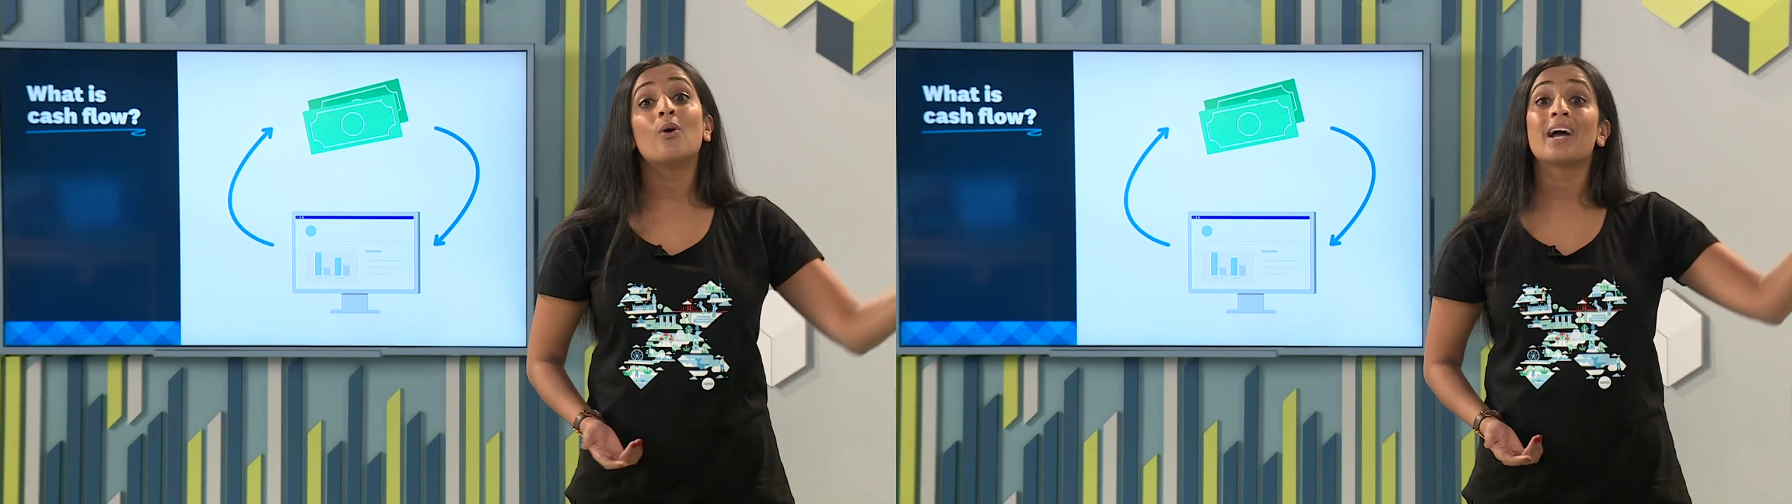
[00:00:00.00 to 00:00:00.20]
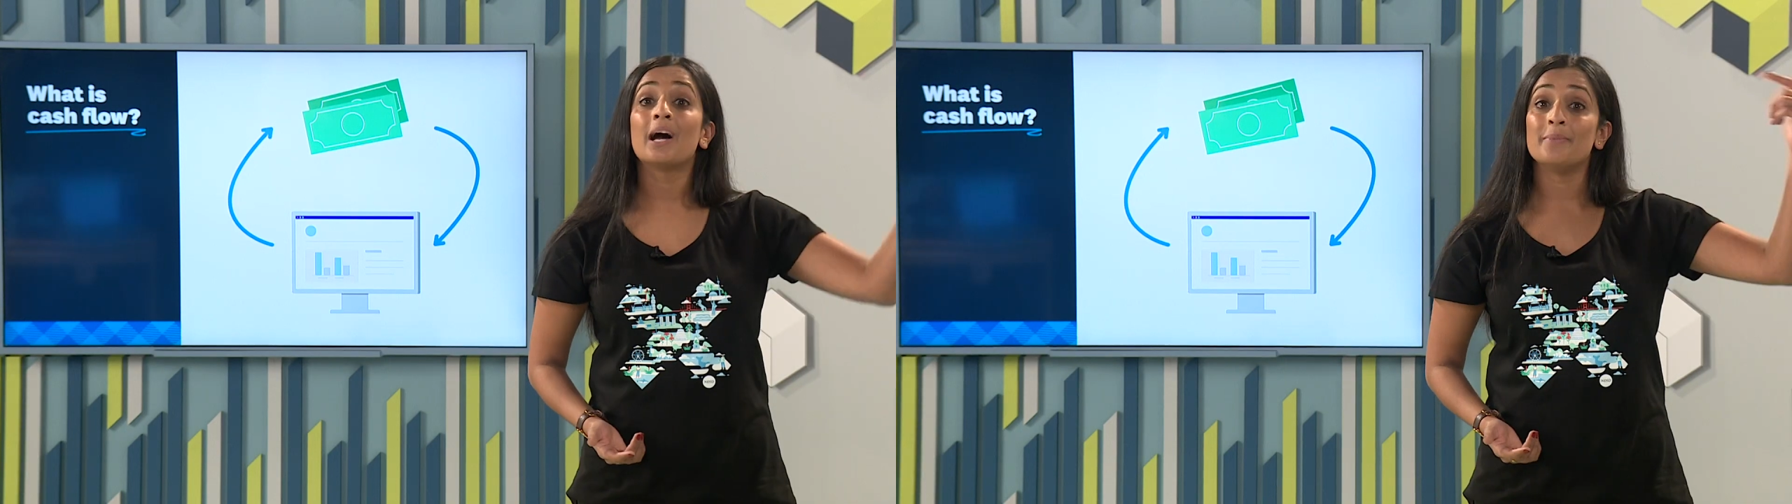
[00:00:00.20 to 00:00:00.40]

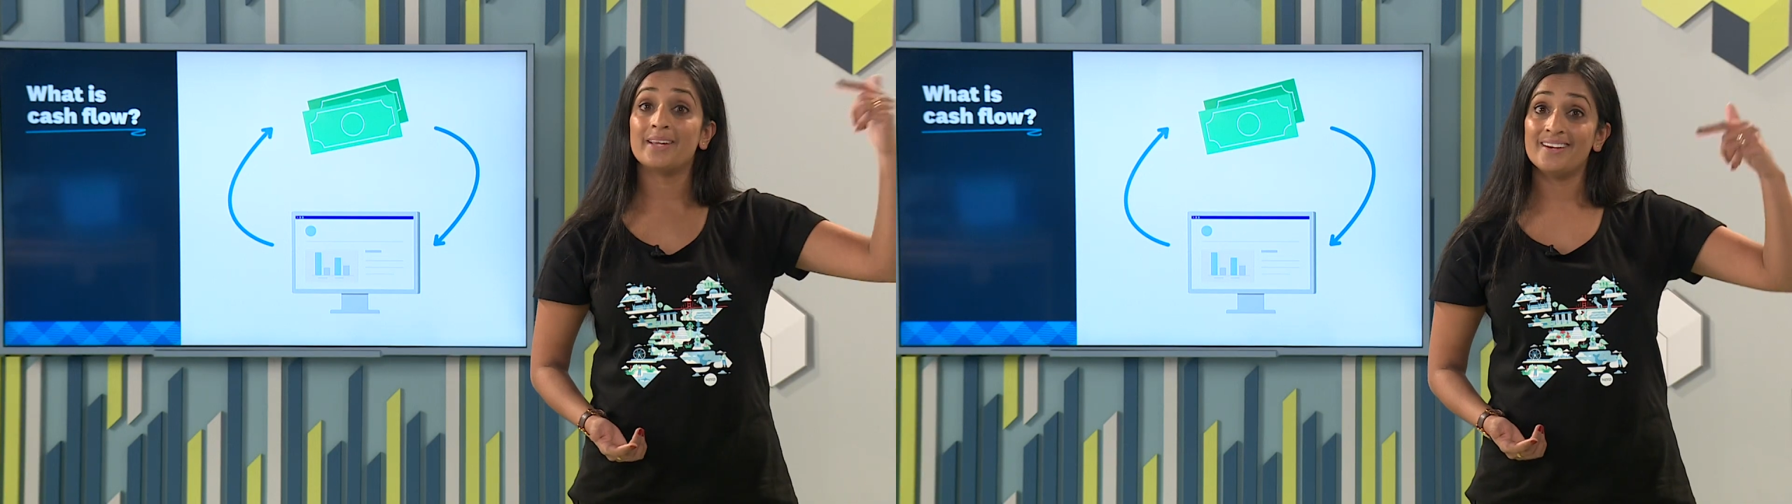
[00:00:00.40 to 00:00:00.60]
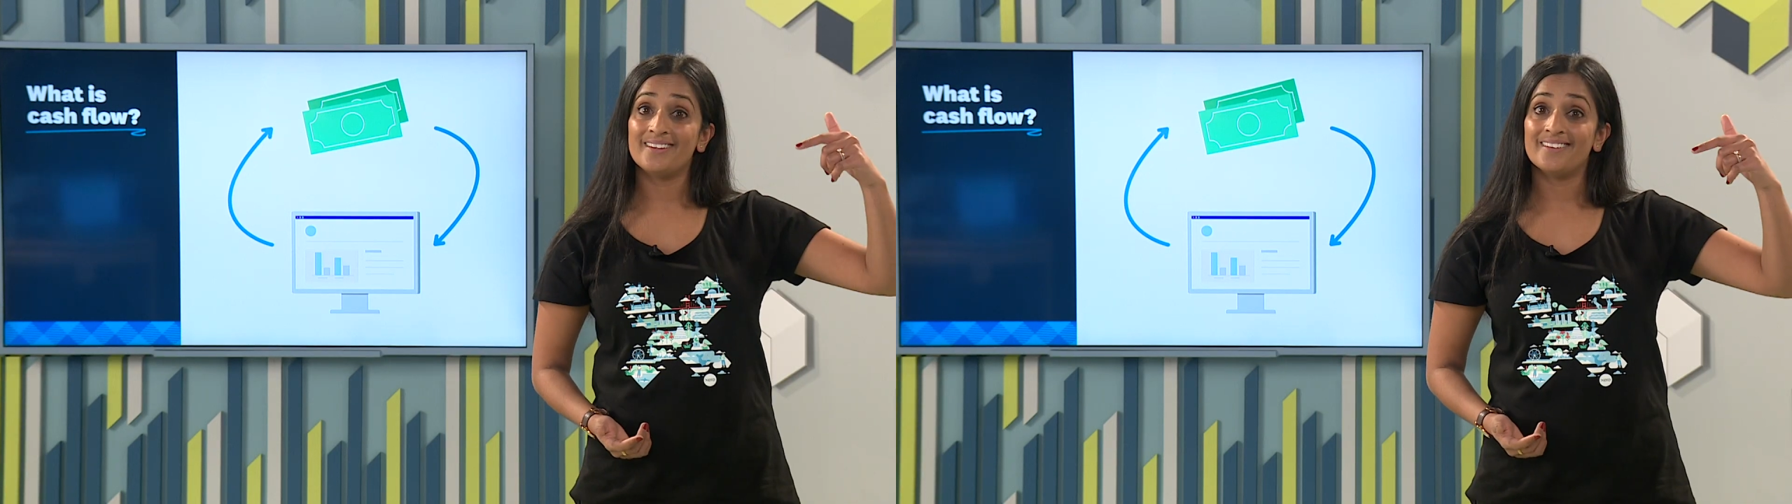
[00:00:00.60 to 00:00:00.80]
coming
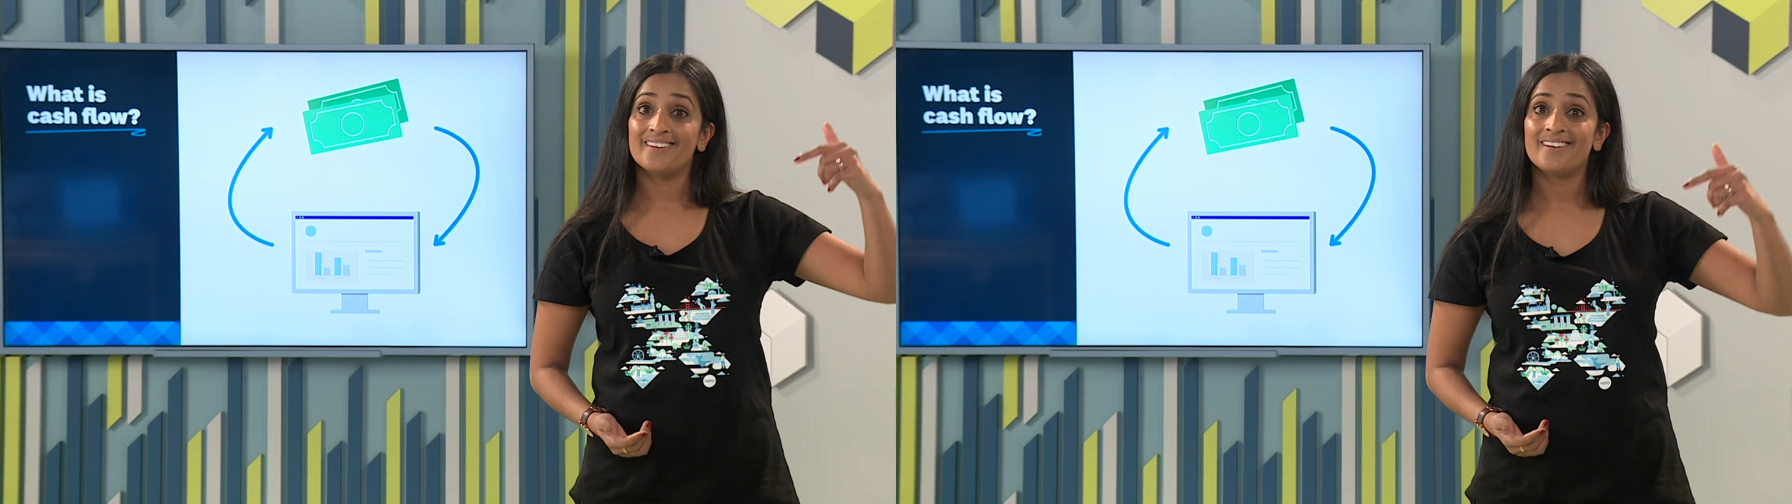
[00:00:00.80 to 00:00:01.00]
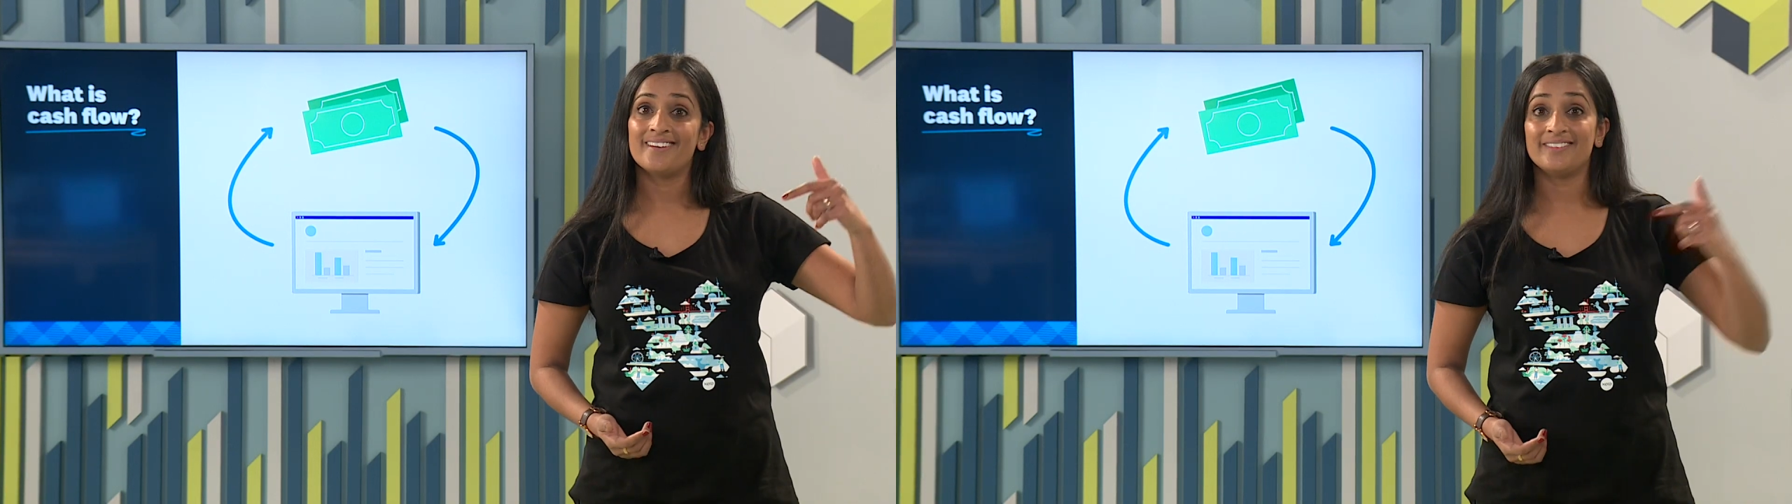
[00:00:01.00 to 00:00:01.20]
in
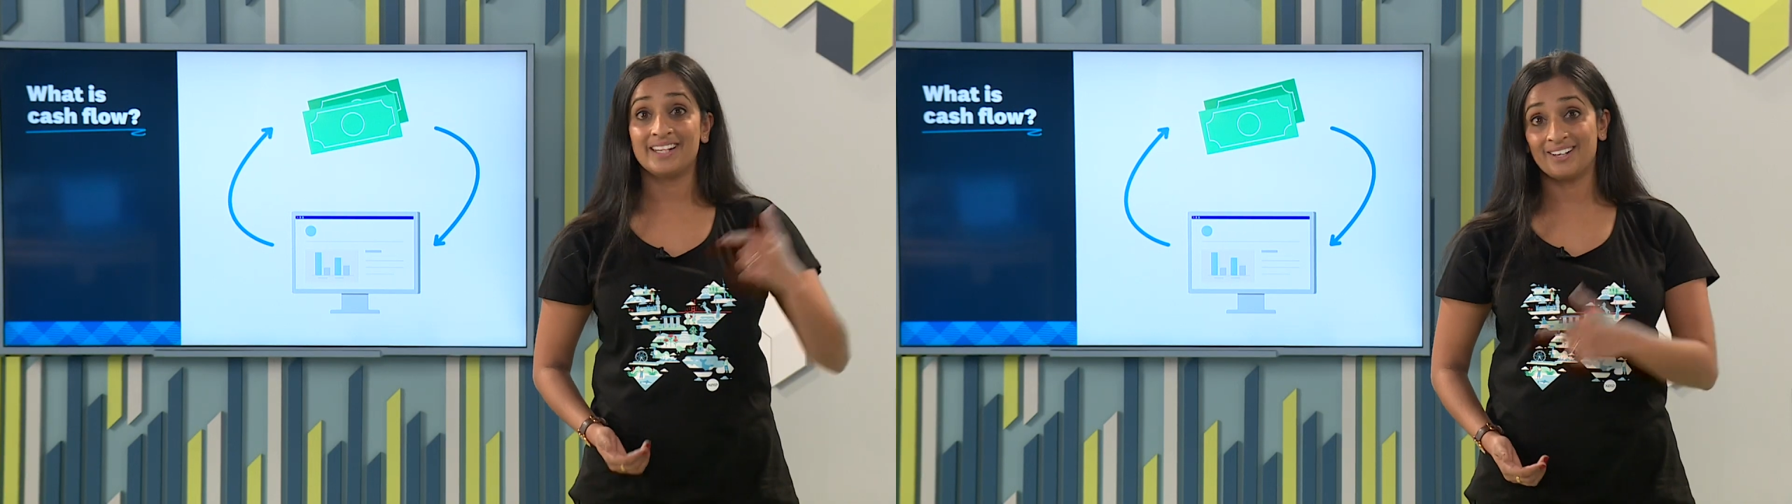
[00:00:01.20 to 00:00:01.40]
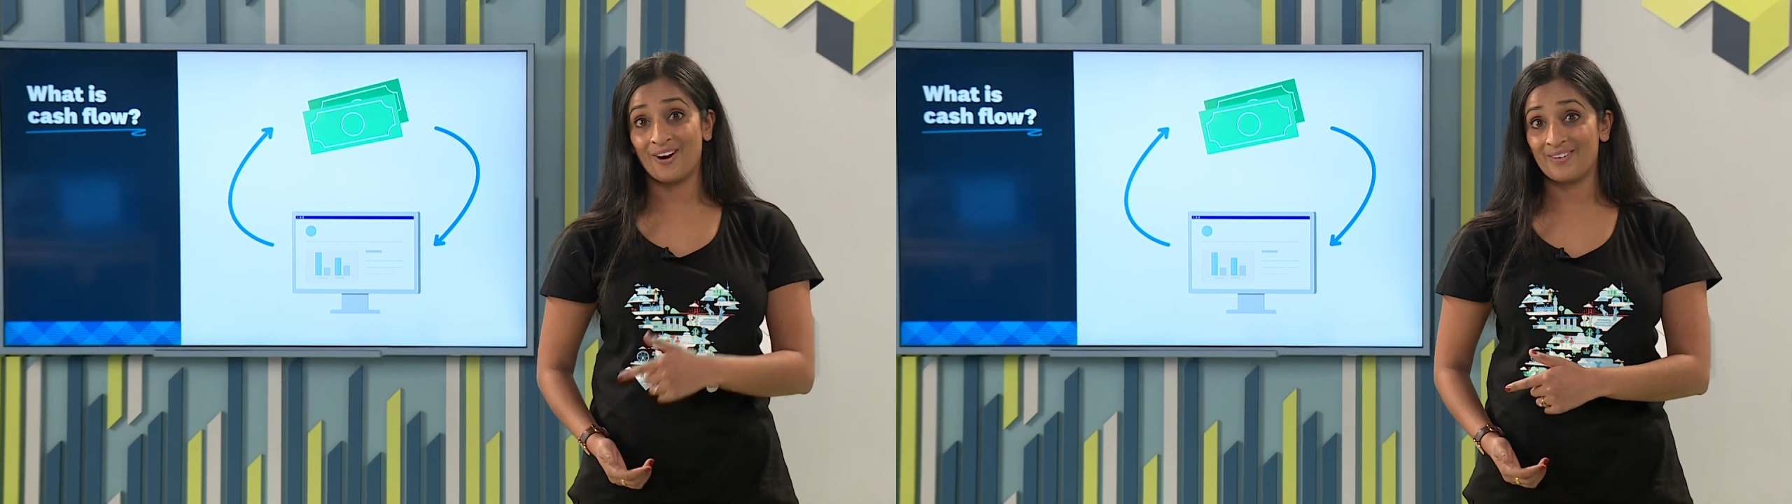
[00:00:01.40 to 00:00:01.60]

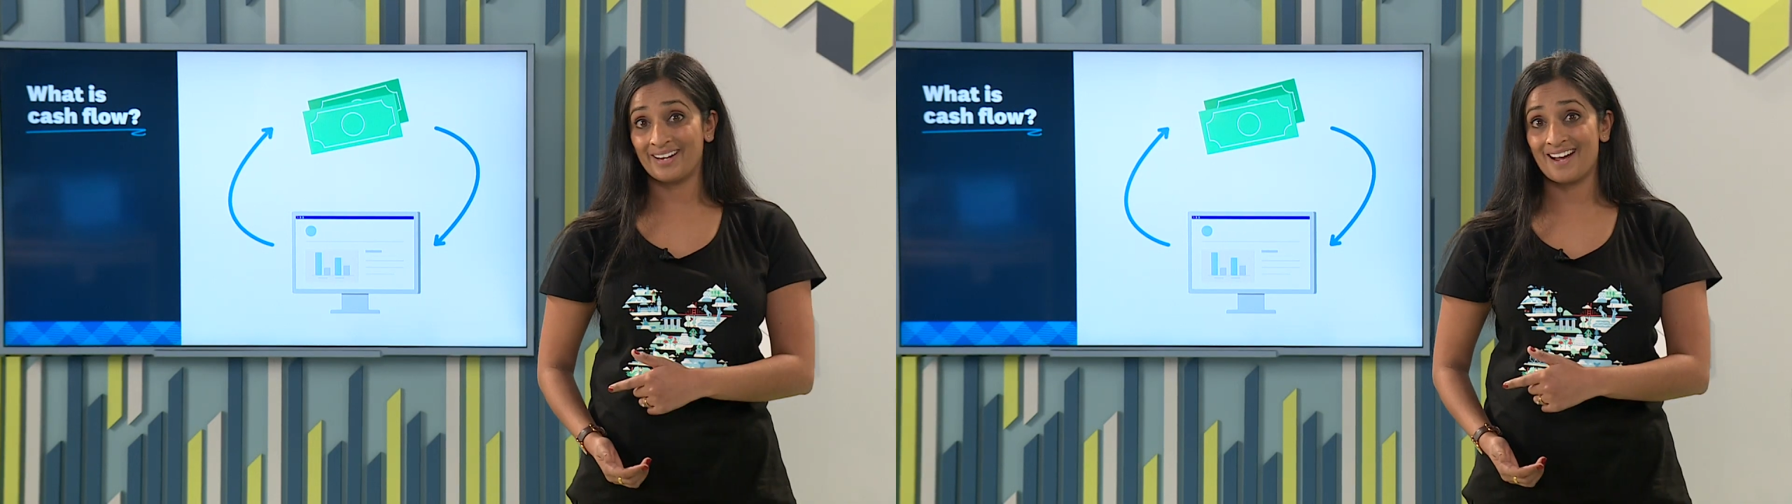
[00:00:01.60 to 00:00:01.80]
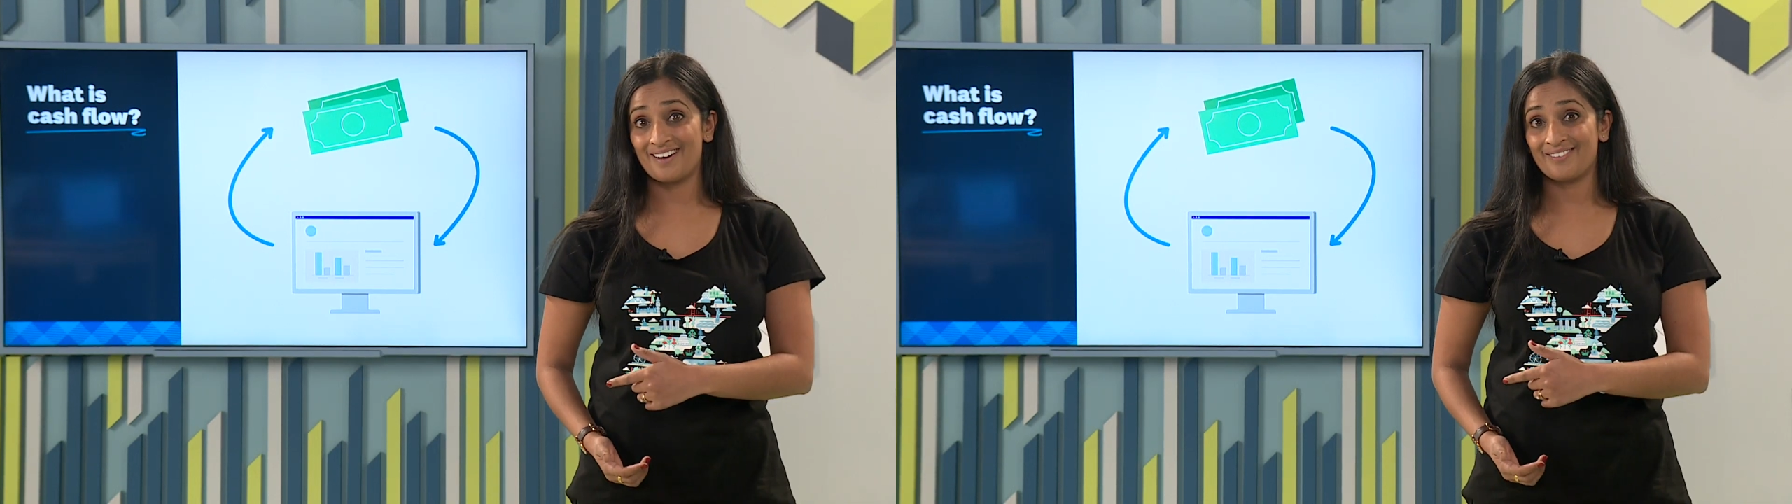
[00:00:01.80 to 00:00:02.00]
than going
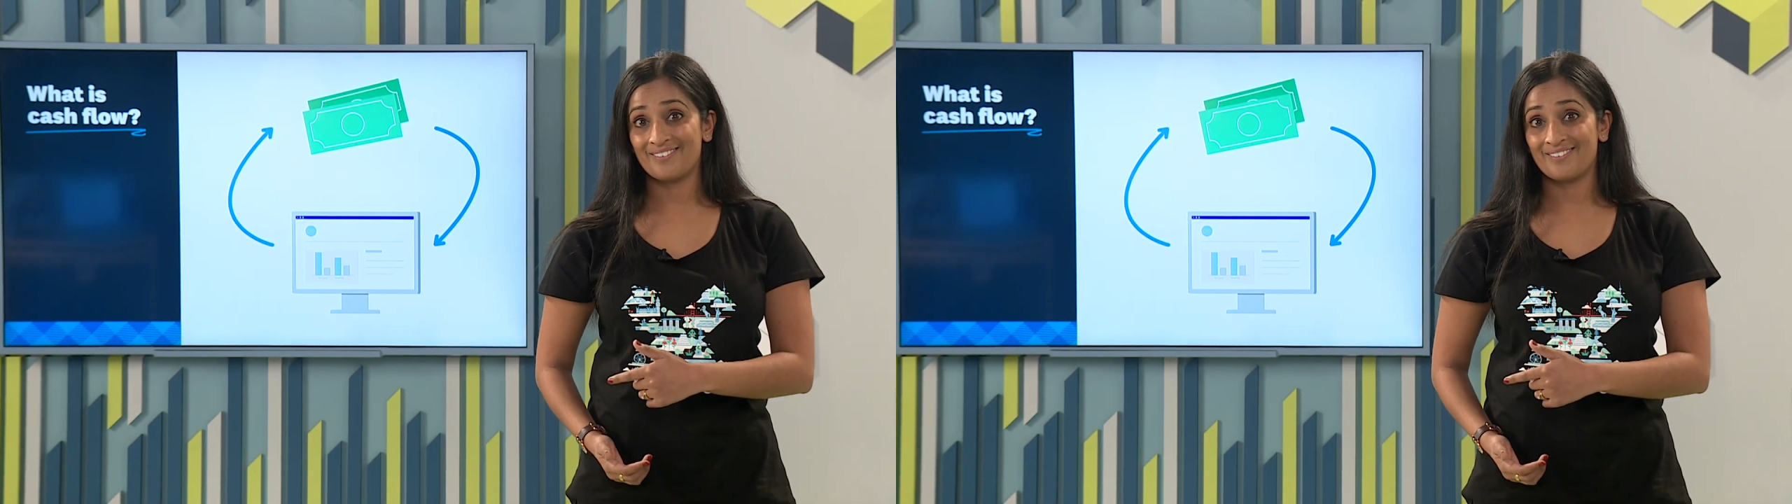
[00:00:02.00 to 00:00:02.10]
out.